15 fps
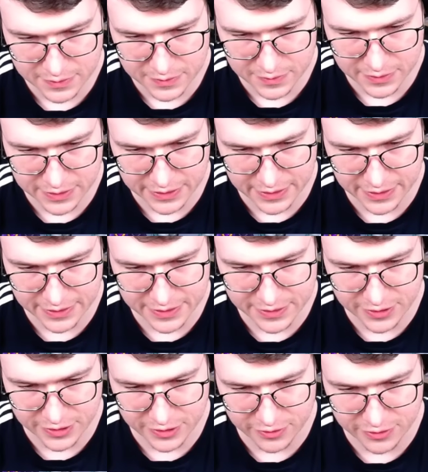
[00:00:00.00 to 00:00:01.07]
Okay, he's
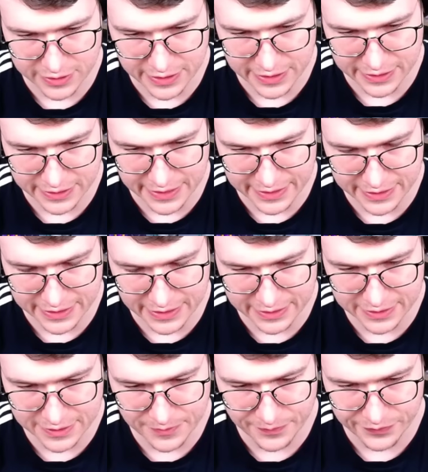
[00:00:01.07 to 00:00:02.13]
gonna go like late
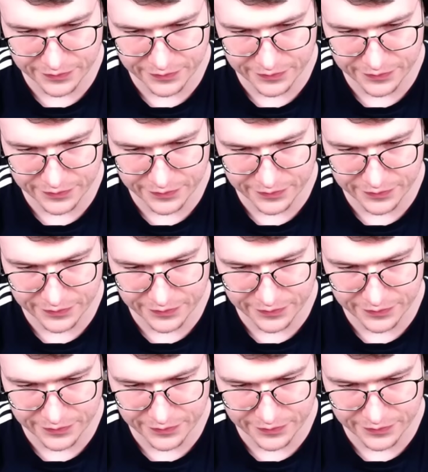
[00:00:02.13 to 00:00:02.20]
cannon.